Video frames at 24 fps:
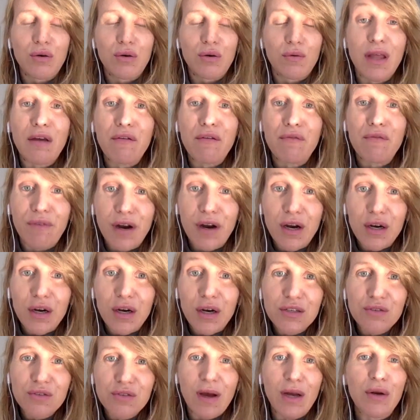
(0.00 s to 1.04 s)

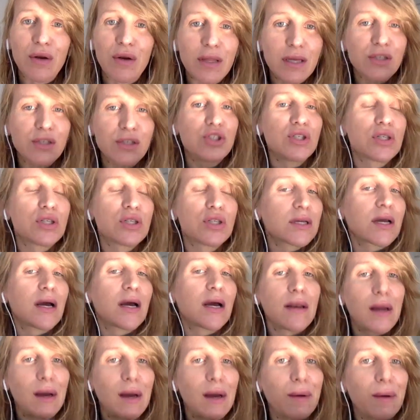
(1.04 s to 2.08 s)
diverse, rather than just
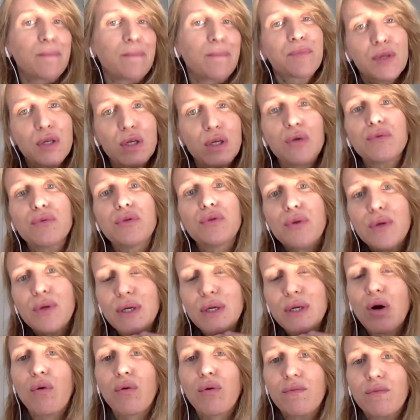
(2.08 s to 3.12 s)
kind of
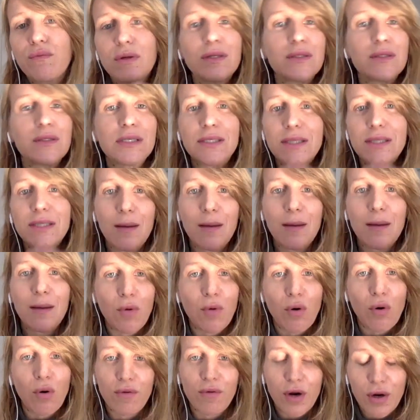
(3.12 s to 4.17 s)
doing the same
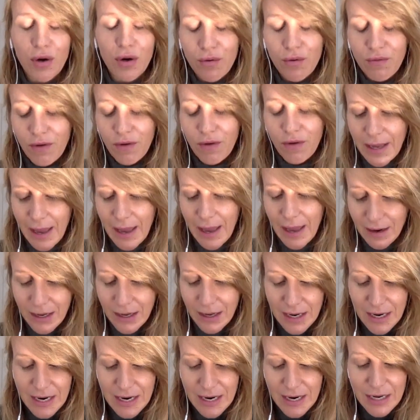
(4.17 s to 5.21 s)
over and over again.
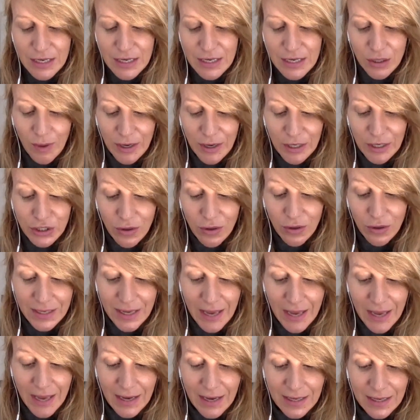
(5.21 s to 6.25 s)
So I joined
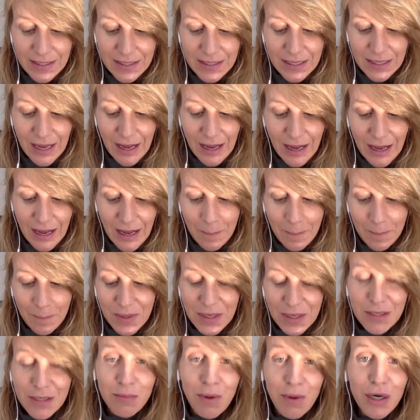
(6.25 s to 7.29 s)
Gett
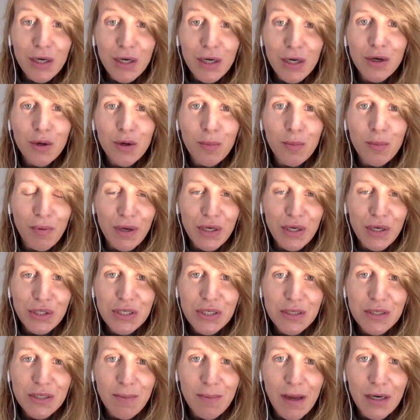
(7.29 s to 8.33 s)
as marketing
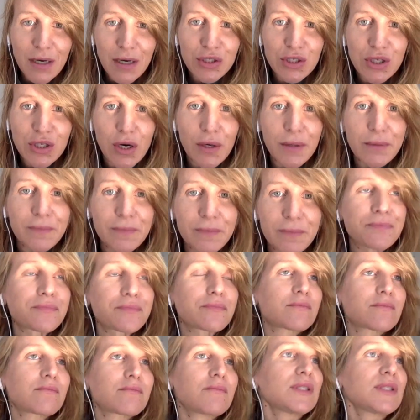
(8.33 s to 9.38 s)
operations manager,
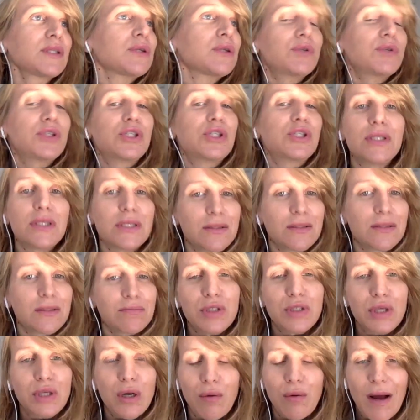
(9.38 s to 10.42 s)
which is
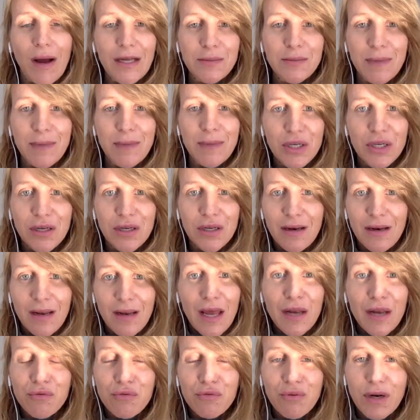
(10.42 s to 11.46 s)
as mentioned, an
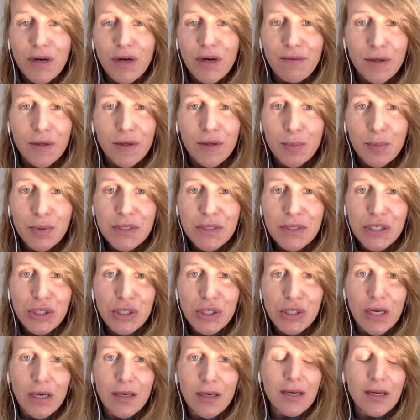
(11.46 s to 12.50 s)
entry level
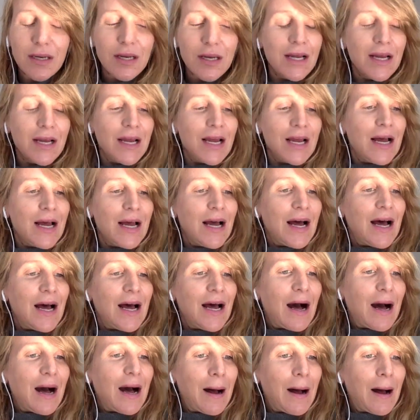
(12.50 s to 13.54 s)
position,
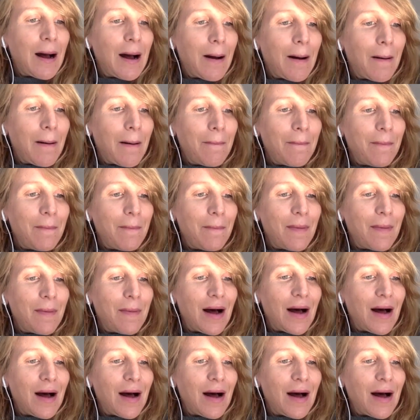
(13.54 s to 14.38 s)
and